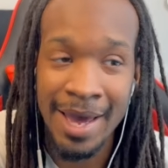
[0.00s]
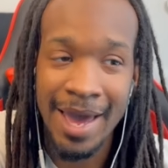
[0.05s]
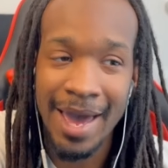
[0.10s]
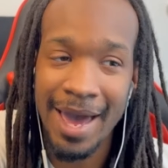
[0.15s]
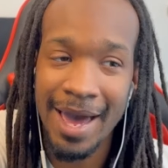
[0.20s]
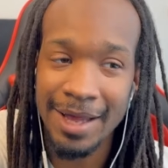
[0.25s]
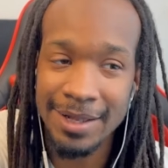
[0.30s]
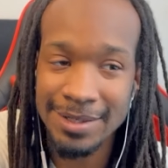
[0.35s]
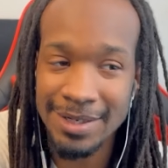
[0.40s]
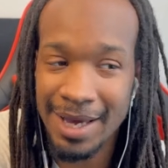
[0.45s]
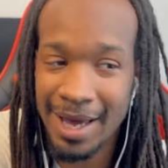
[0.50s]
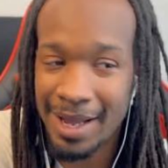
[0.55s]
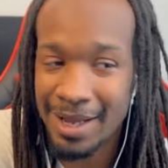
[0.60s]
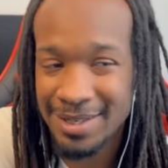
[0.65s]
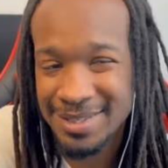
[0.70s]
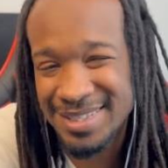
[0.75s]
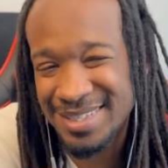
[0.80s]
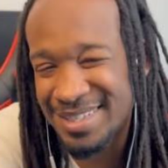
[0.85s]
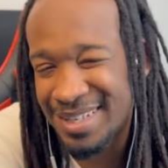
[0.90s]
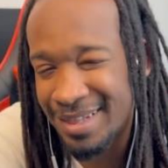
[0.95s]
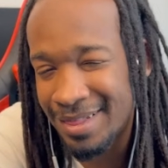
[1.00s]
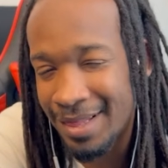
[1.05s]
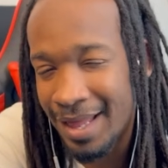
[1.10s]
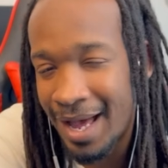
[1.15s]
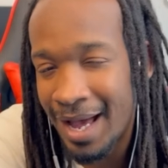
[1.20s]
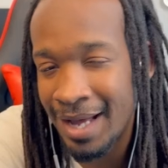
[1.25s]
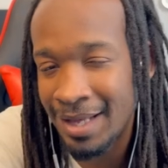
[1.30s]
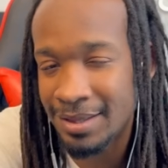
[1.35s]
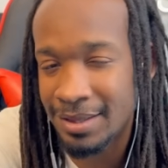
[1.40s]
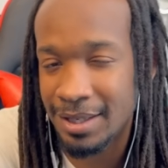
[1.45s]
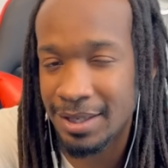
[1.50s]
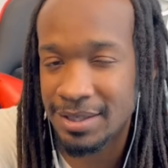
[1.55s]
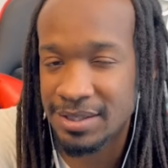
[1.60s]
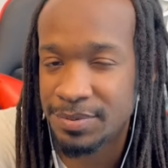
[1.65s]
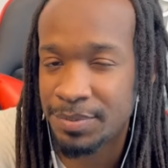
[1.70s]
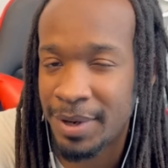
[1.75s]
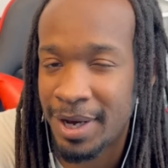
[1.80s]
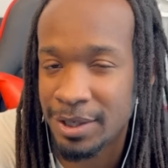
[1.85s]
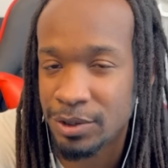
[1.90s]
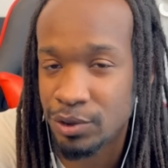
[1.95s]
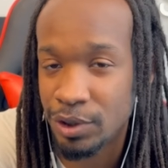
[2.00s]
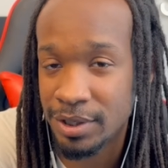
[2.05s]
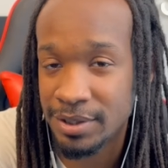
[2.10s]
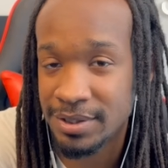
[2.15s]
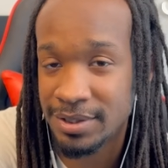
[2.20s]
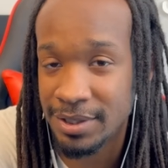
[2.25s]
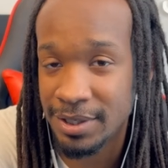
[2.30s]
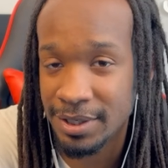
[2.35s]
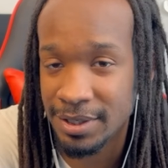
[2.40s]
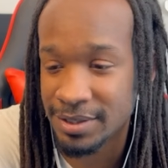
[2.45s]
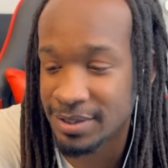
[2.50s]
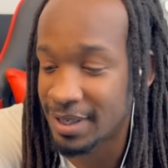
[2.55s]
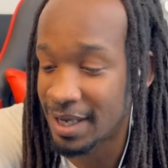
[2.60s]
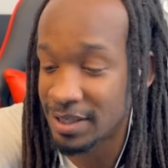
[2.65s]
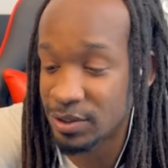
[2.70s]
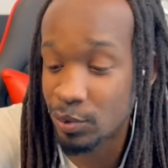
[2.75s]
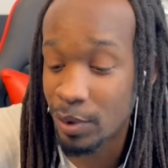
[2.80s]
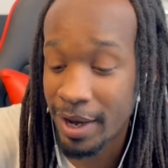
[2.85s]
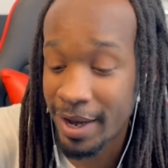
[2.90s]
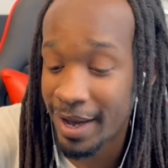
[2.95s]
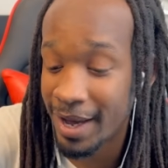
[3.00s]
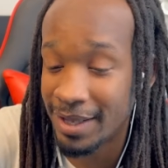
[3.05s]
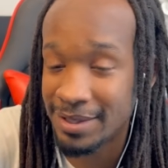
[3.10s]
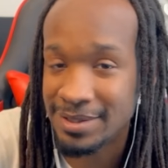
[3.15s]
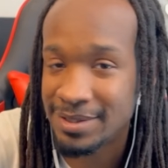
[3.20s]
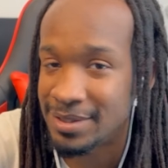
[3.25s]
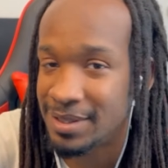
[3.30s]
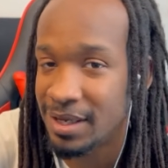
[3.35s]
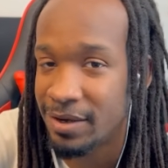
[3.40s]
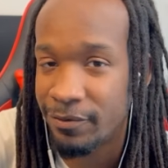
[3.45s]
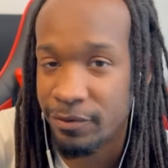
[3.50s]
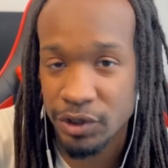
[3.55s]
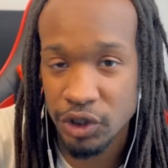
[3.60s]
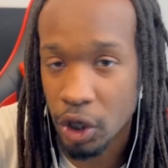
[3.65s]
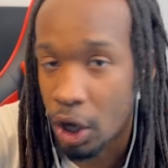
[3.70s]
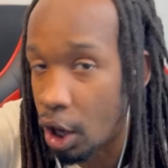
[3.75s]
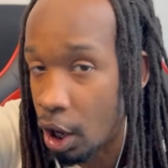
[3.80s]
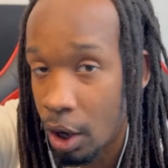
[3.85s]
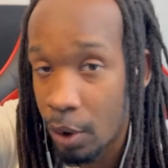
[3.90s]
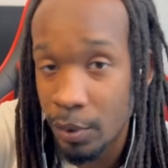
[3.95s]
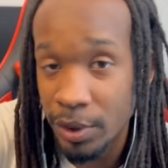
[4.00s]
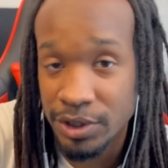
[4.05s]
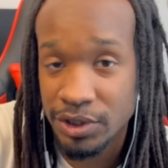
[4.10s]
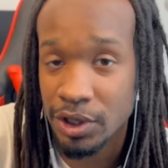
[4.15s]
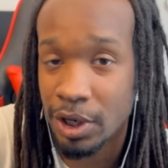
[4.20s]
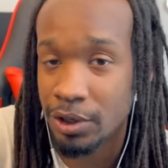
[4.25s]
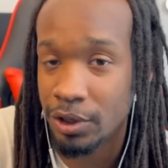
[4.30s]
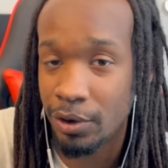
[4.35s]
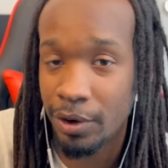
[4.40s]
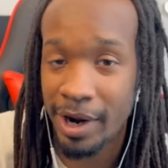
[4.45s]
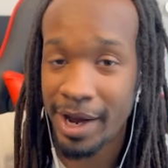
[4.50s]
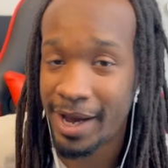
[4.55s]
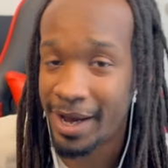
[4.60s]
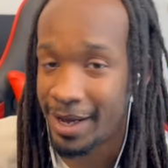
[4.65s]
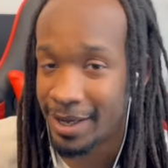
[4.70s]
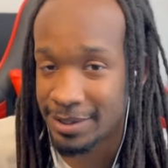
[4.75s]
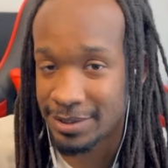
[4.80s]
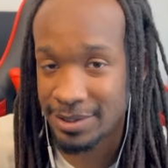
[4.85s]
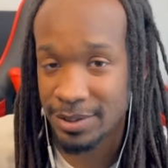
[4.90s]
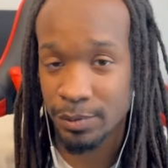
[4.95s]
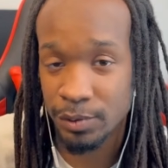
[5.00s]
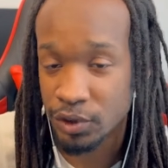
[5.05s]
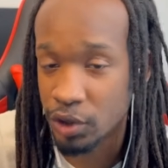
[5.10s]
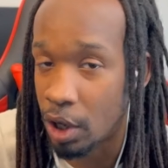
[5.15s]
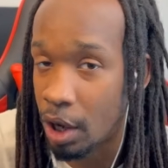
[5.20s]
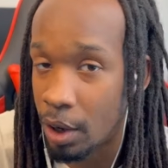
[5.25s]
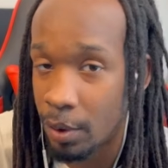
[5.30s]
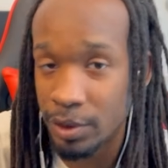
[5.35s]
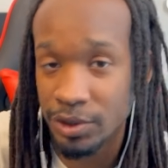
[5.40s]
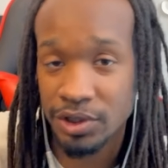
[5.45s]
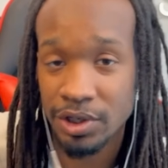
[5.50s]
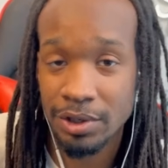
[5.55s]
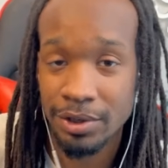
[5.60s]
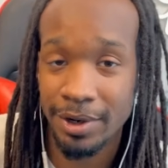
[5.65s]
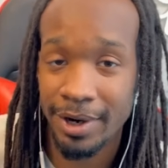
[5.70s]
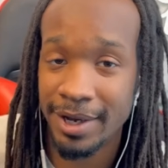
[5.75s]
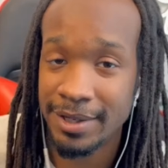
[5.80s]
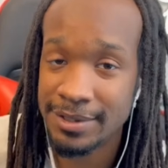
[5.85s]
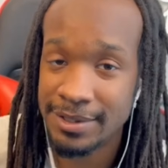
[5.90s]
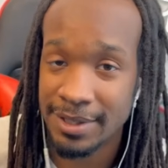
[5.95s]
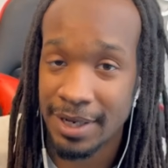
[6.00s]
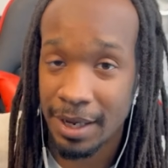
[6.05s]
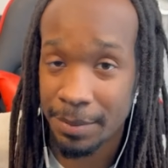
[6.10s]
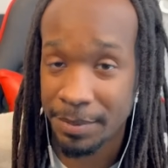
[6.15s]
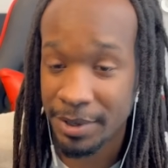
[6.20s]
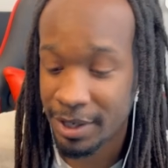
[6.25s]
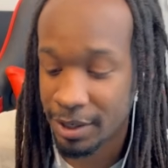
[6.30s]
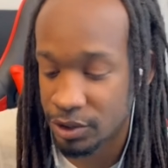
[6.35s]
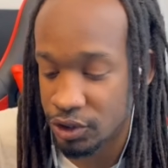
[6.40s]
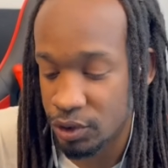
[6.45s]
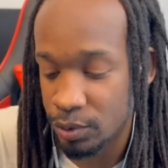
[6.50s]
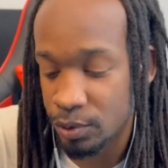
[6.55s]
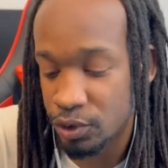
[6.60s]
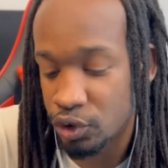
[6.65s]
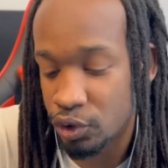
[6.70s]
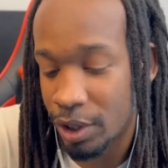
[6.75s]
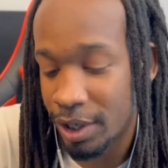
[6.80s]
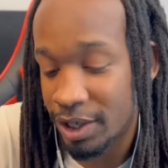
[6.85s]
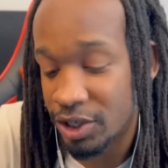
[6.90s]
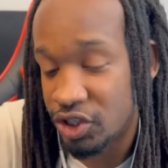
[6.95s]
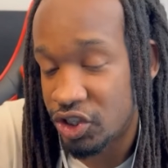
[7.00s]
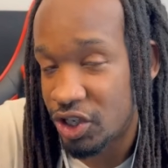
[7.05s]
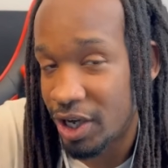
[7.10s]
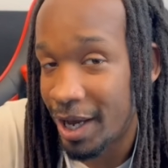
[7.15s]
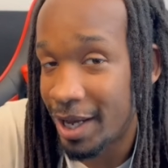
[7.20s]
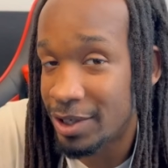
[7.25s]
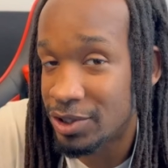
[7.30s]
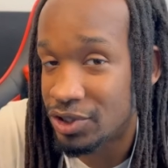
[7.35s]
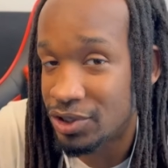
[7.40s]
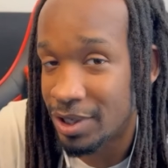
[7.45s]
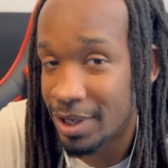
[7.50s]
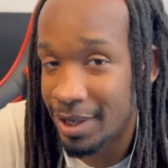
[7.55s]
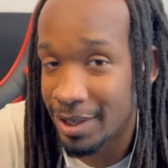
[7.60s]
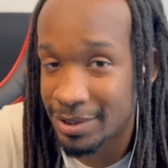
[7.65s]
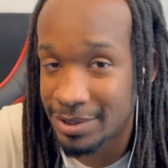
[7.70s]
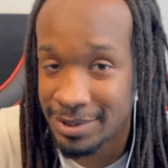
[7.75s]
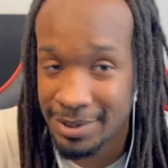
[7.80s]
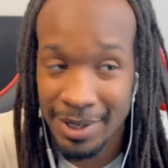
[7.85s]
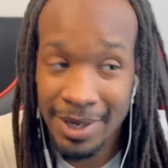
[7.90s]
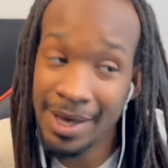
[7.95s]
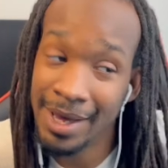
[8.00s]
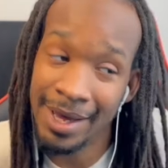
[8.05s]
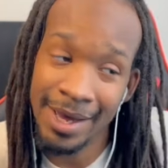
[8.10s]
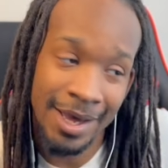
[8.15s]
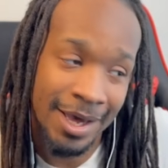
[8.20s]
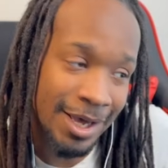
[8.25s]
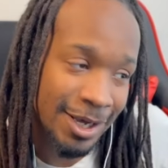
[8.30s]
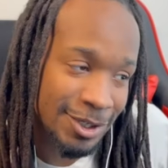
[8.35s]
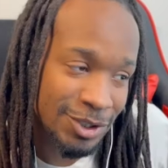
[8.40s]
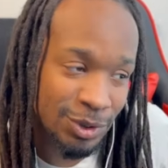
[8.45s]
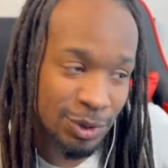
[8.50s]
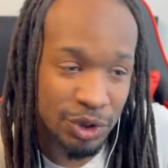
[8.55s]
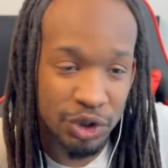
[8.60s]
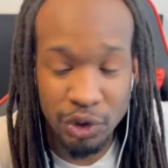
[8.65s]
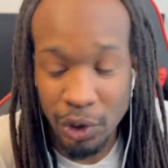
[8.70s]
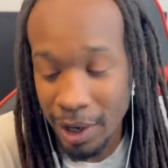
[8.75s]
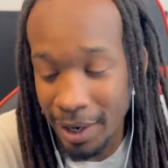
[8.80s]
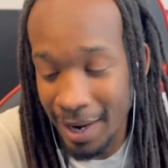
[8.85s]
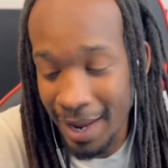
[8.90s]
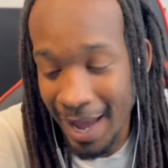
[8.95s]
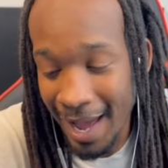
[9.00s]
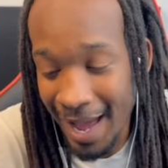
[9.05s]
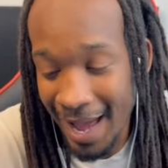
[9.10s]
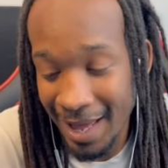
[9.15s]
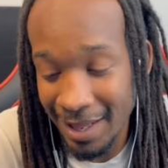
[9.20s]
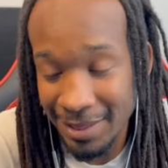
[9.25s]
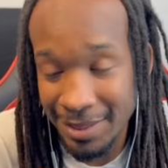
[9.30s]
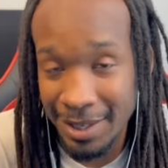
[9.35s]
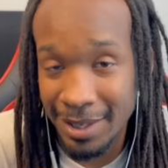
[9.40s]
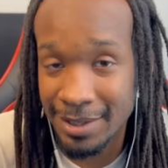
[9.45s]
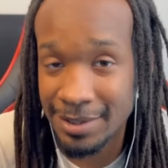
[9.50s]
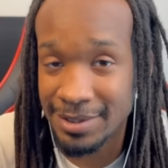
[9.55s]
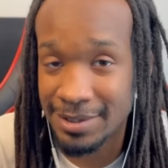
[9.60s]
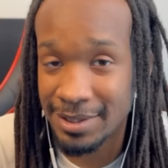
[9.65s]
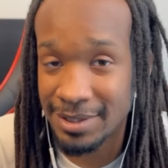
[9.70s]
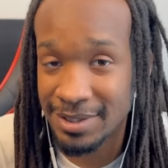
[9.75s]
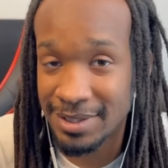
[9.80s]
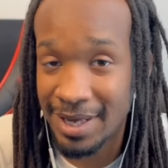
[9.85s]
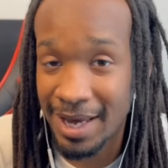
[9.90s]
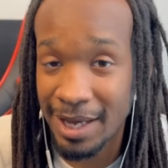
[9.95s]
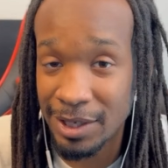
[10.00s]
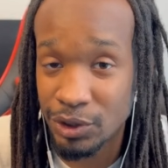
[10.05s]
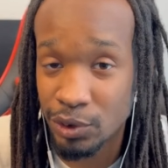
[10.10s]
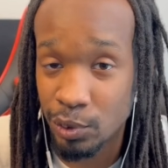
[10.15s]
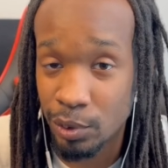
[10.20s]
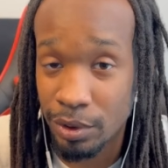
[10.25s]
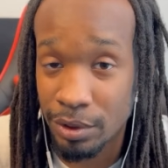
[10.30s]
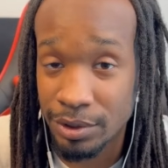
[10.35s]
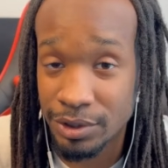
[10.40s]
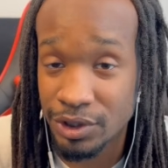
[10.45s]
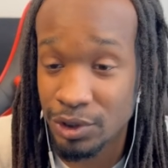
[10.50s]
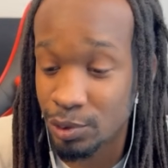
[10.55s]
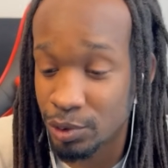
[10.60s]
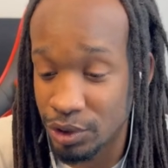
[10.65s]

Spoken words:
and kind of slide things by trustees. That's why Ed Steve was always on her ass. He was always on her head top, because she was trying to change things. She was trying to add things to schedules.